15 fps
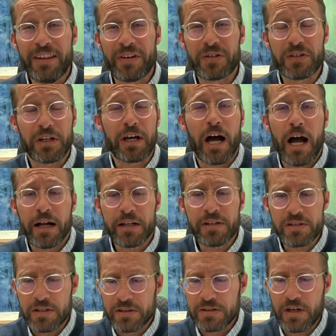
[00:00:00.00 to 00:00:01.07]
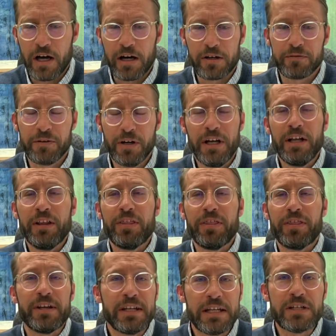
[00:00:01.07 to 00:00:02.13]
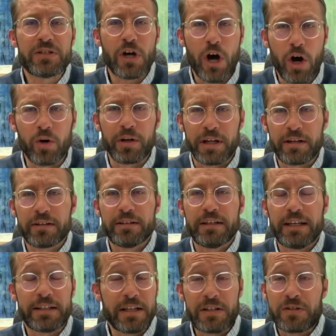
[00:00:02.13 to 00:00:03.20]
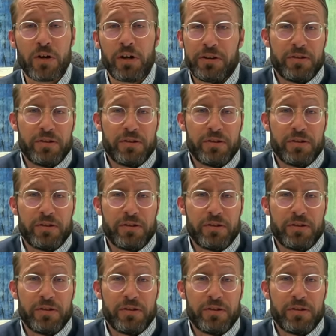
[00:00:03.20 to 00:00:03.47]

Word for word: there's a cognizance of the need to own it. it it's